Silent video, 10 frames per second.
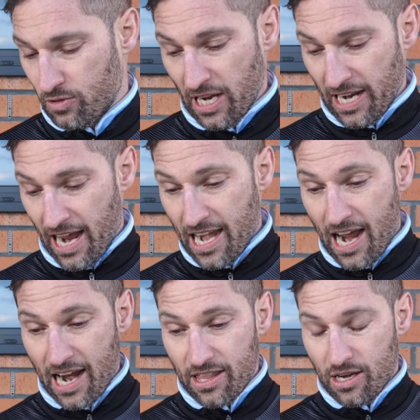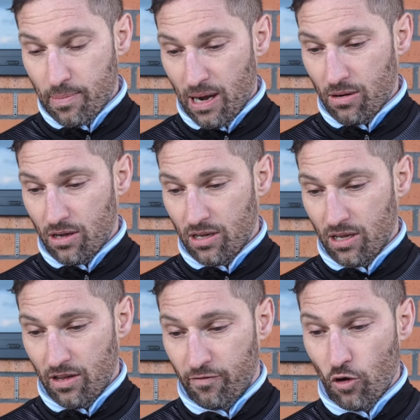didn't get any higher than about
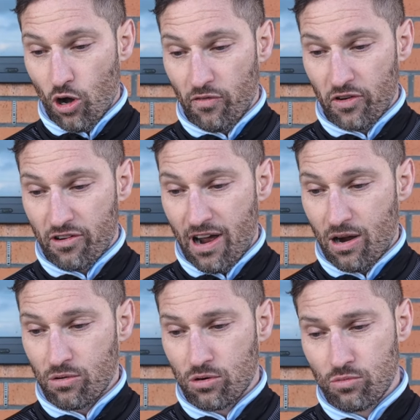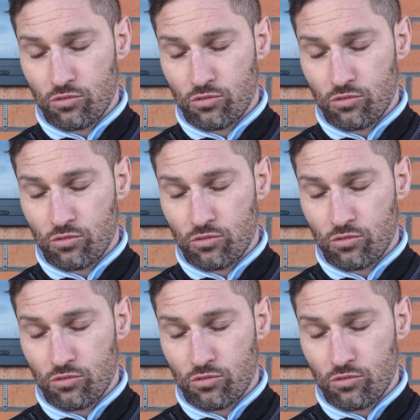a foot off the ground,